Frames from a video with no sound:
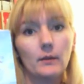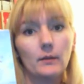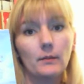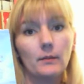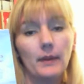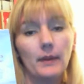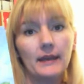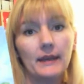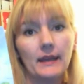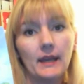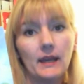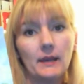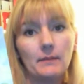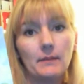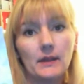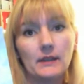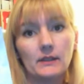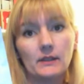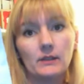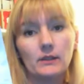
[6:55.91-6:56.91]
by Kate
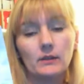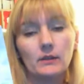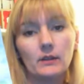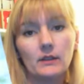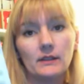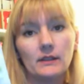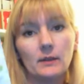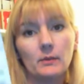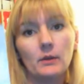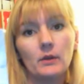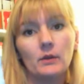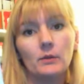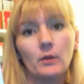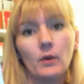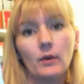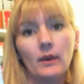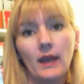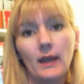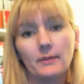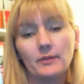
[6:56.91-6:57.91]
Mesner, the same one who
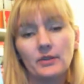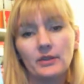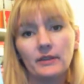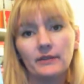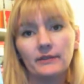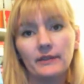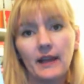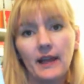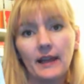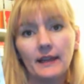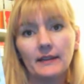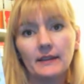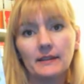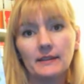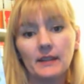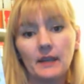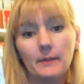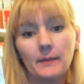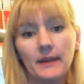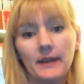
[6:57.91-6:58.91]
wrote Capture the Flag that's
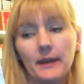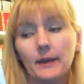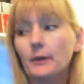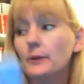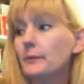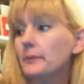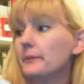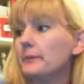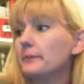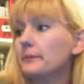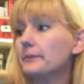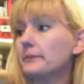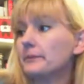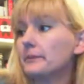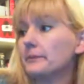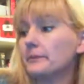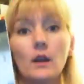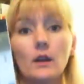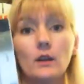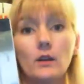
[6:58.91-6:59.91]
coming out.
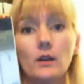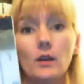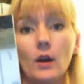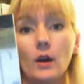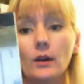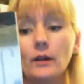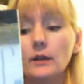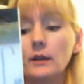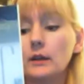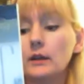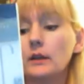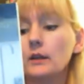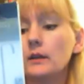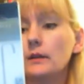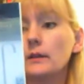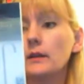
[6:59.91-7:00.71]
Narc